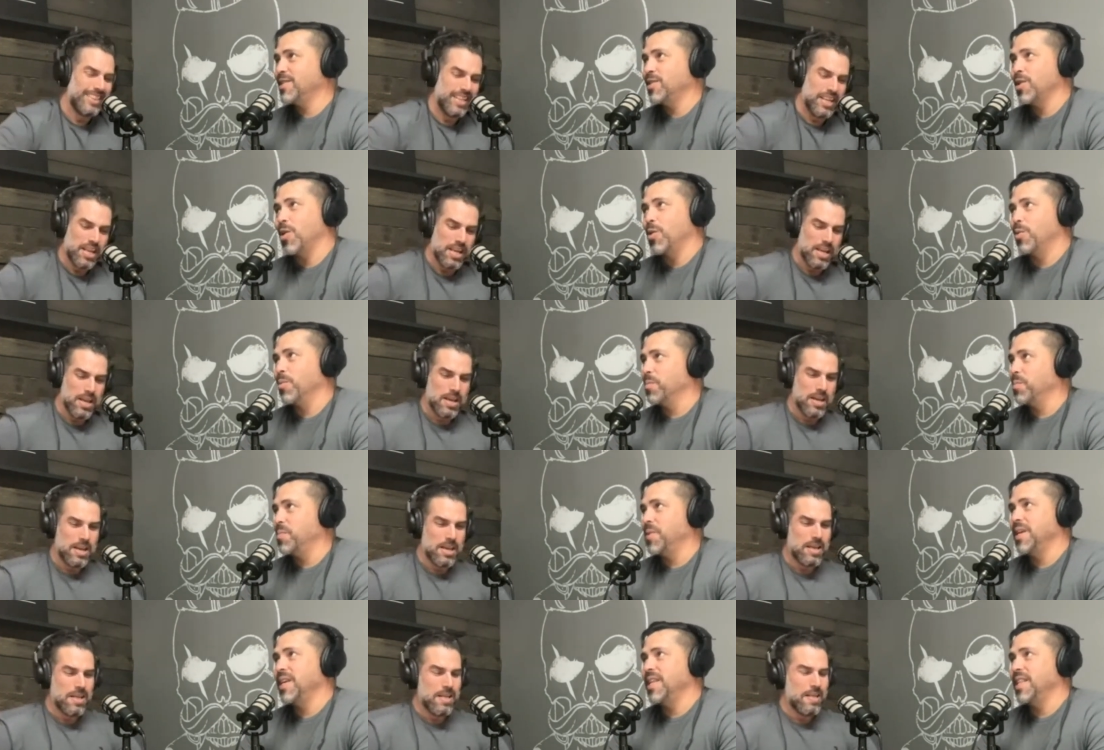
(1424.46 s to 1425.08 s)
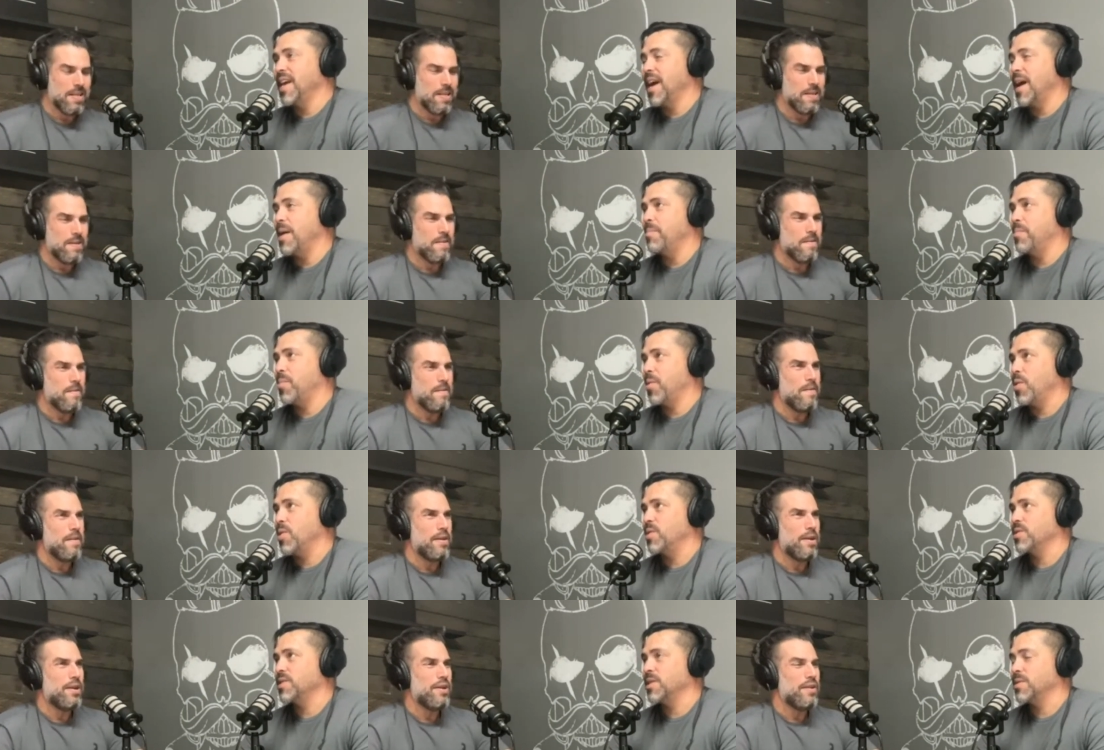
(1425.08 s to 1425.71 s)
Speaker 1: don't be that
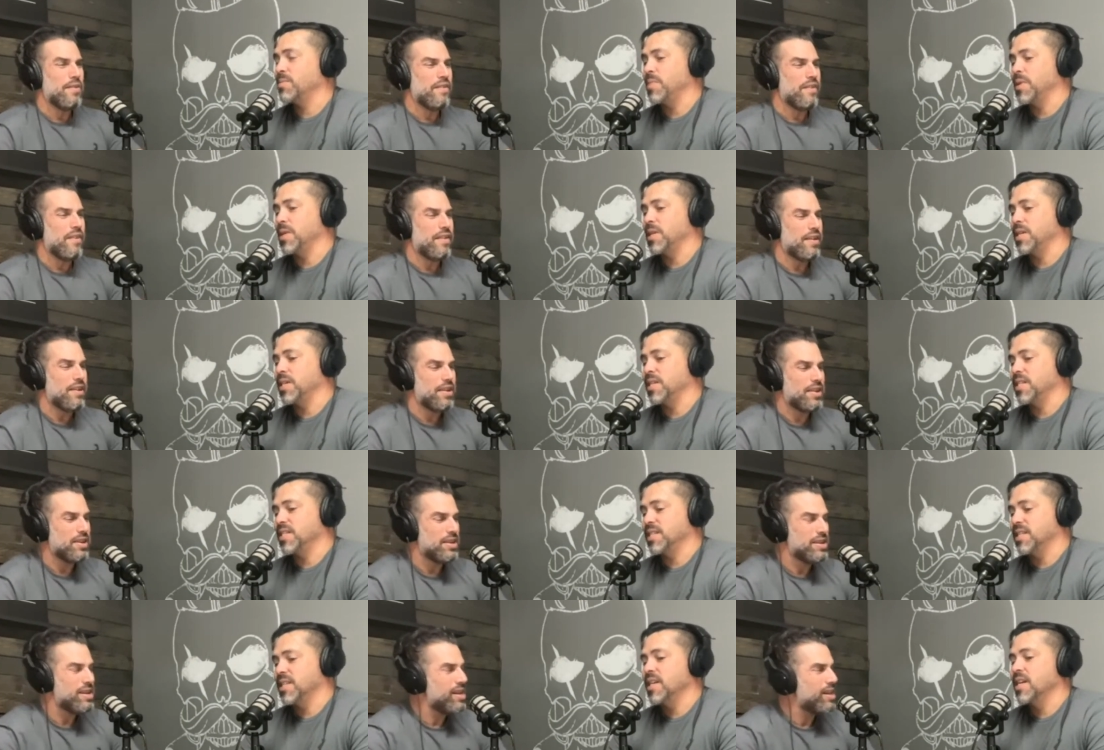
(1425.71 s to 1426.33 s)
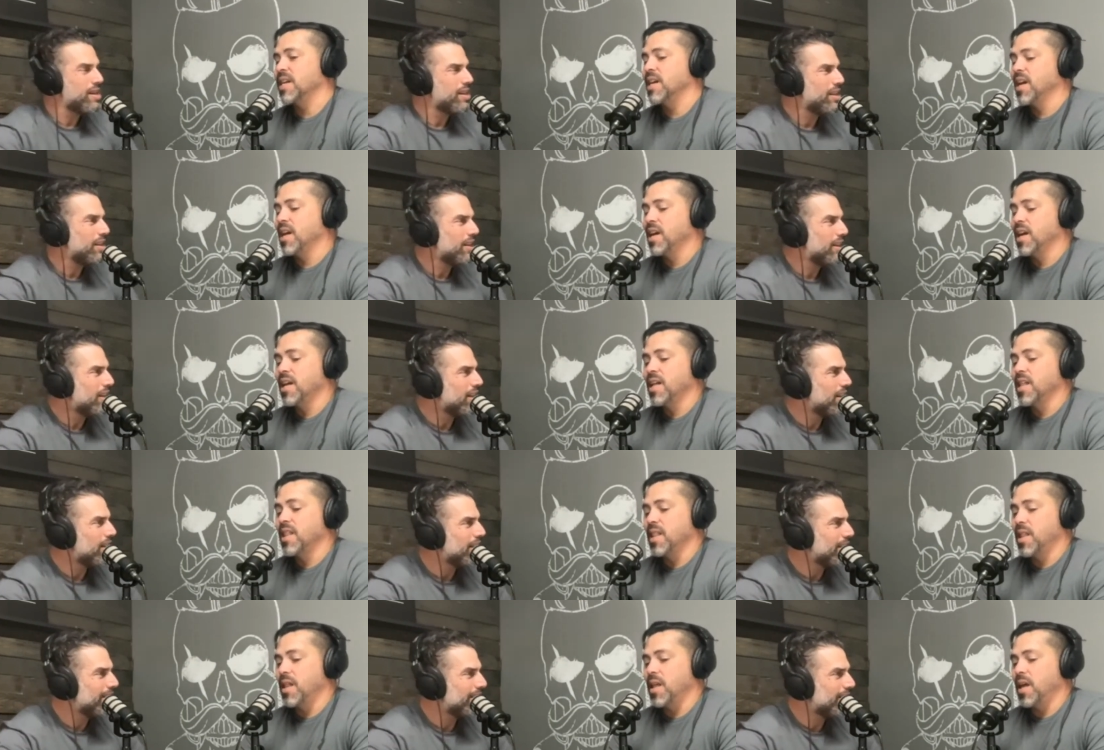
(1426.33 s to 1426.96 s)
person because
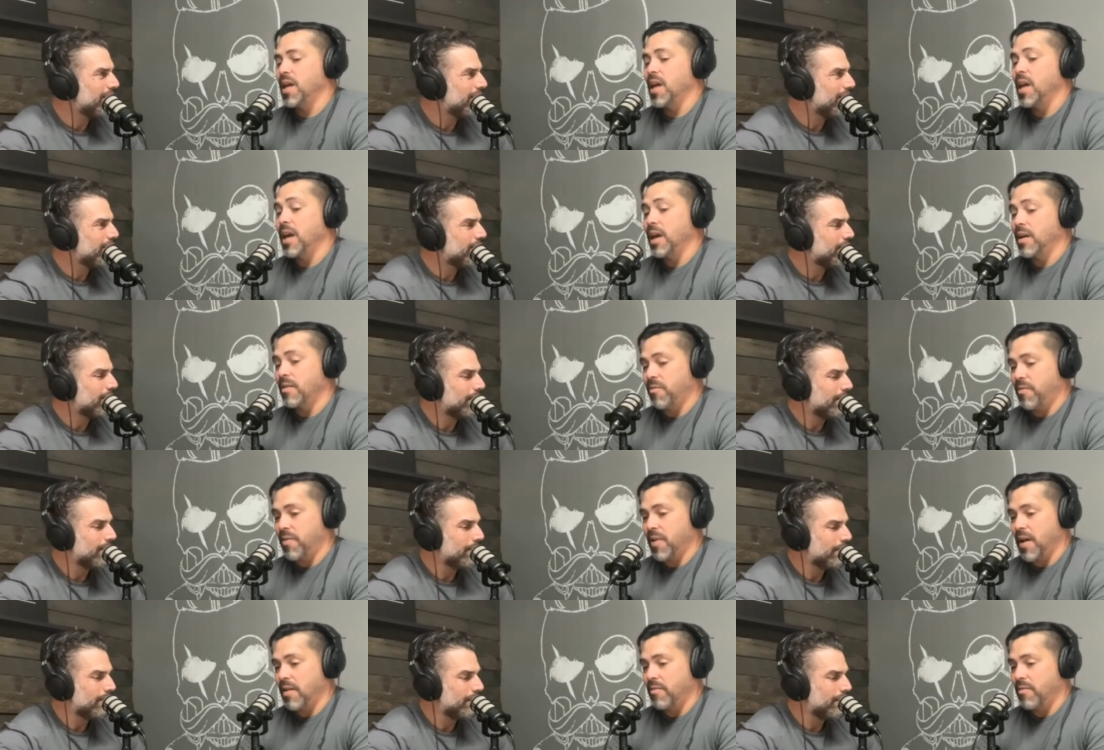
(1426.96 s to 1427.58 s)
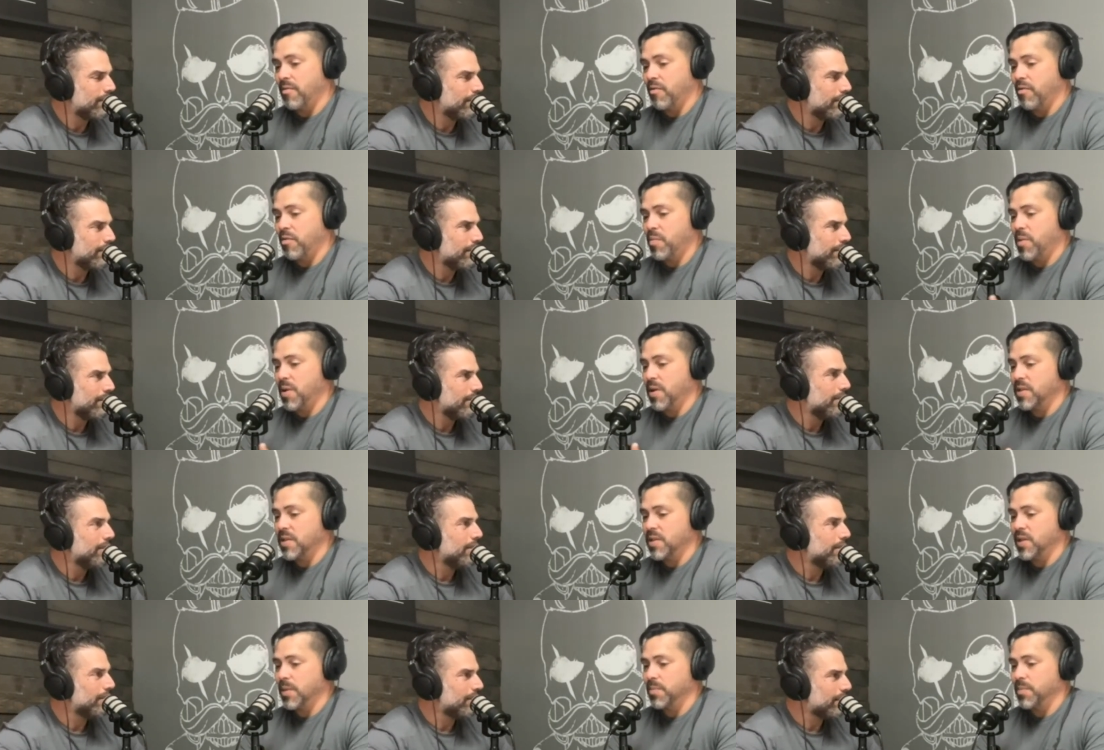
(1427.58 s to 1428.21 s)
if heaven
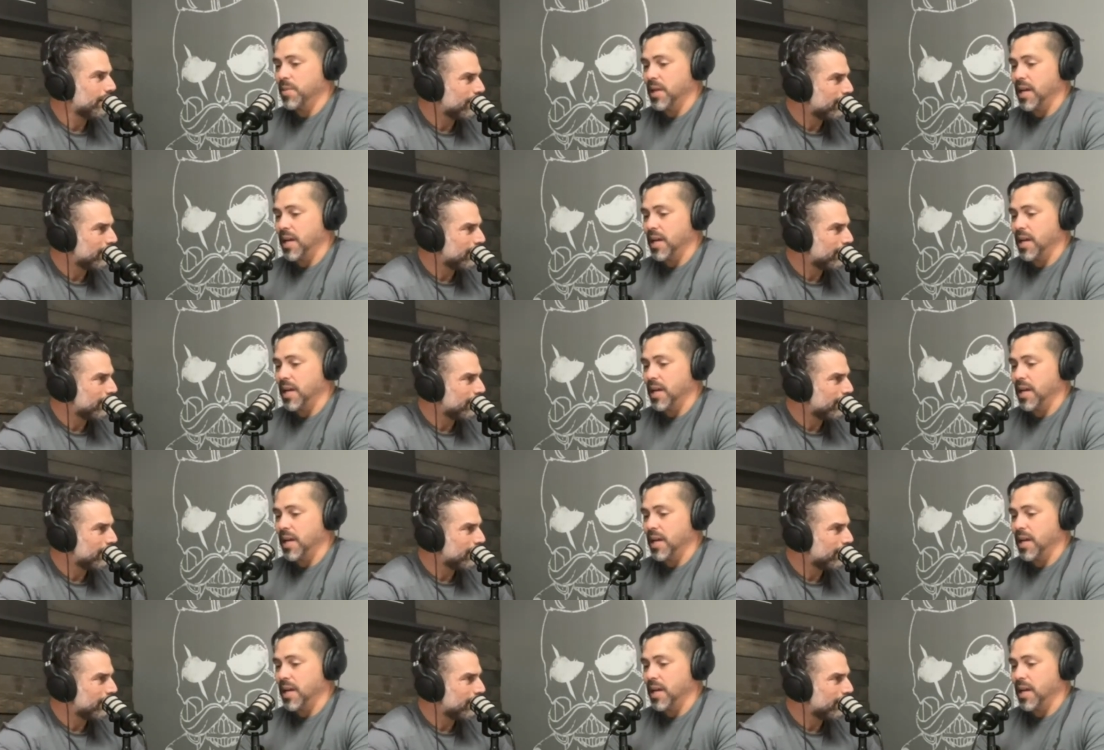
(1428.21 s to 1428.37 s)
forbid something